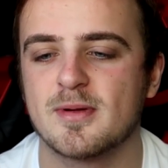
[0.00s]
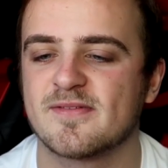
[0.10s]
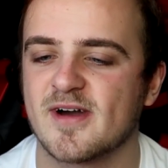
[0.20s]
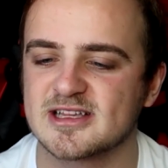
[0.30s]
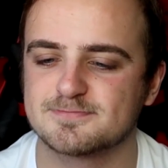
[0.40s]

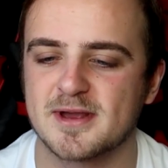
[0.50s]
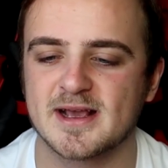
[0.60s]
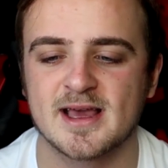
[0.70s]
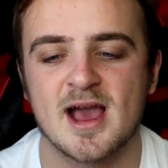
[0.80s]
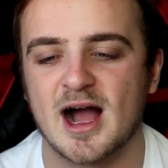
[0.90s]
But if I had to
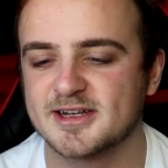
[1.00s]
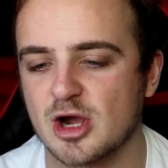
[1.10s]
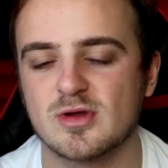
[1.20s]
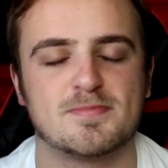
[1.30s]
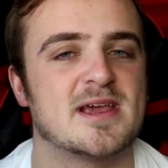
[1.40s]
pick, I'd
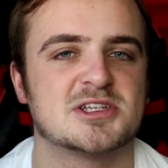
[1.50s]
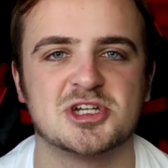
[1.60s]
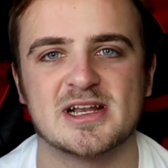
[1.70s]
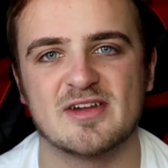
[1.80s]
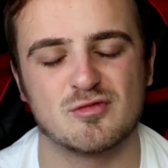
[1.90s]
go with
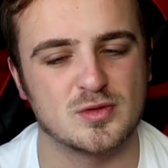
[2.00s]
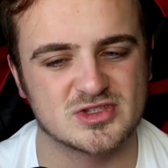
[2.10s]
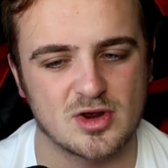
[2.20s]
PSG and Liverpool.